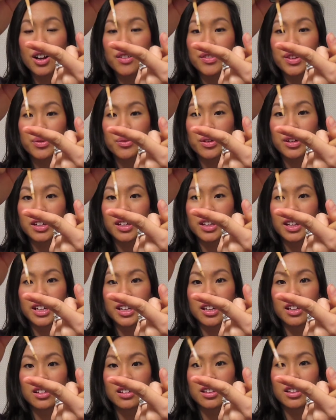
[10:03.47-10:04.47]
or if you want
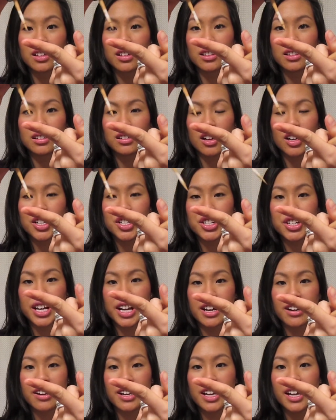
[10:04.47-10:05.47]
like a larger
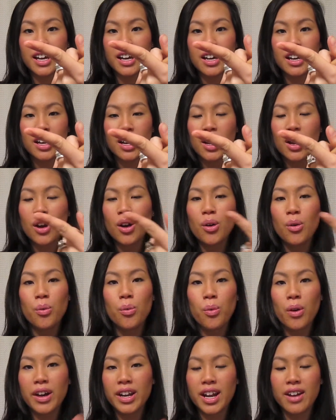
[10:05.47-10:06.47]
area,
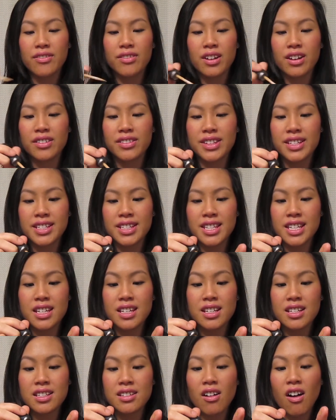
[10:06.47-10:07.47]
whatever. This
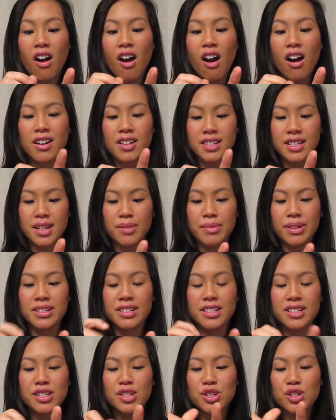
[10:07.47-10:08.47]
thing is awesome. It
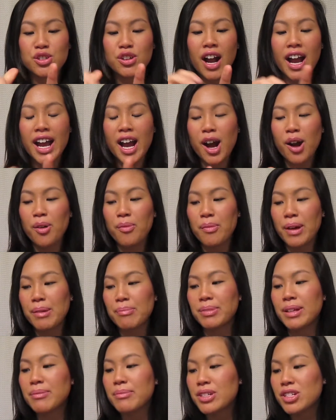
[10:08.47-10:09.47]
doesn't dry out my
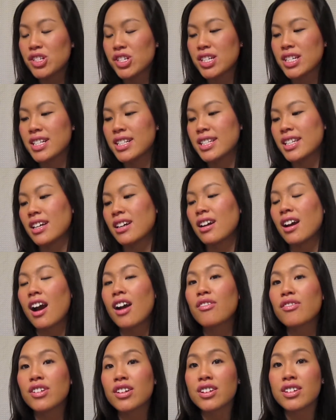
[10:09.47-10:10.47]
blemishes. It
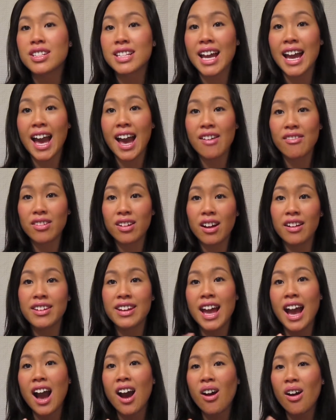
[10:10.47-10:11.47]
covers. I have it on
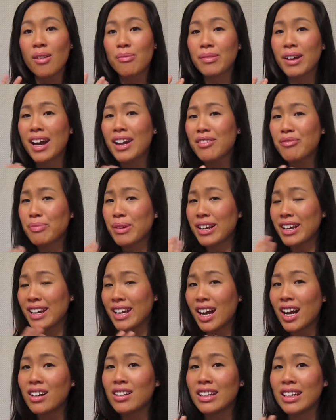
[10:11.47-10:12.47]
now. I'm kind of
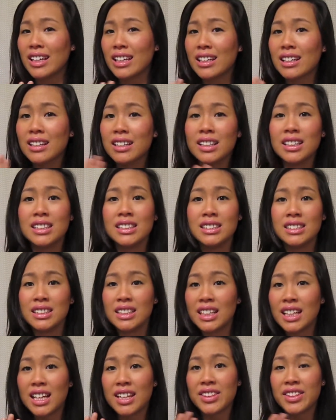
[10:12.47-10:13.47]
breaking out like
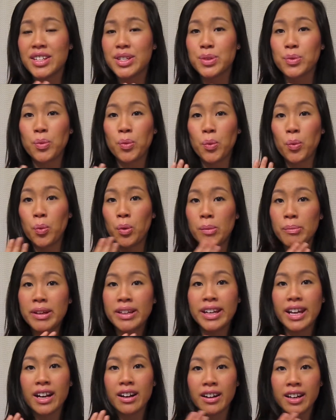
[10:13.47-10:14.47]
in this
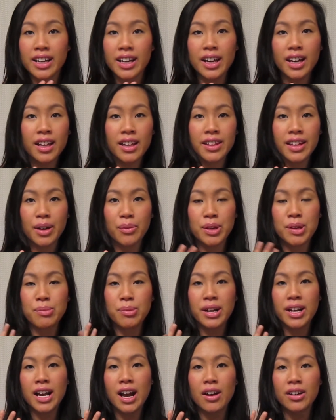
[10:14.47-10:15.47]
woman area that we
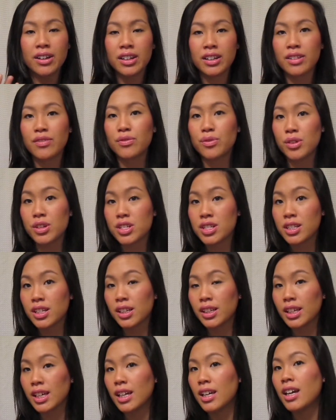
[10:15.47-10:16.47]
break out in,
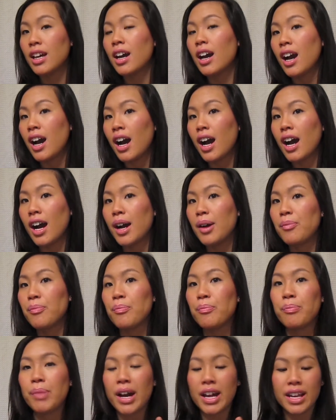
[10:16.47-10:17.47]
unfortunately.
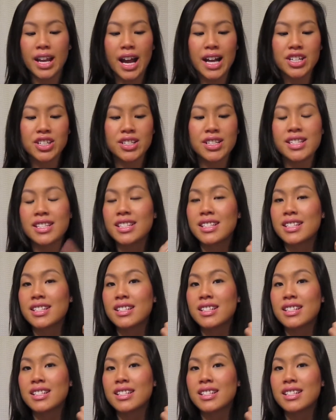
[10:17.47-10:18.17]
But I just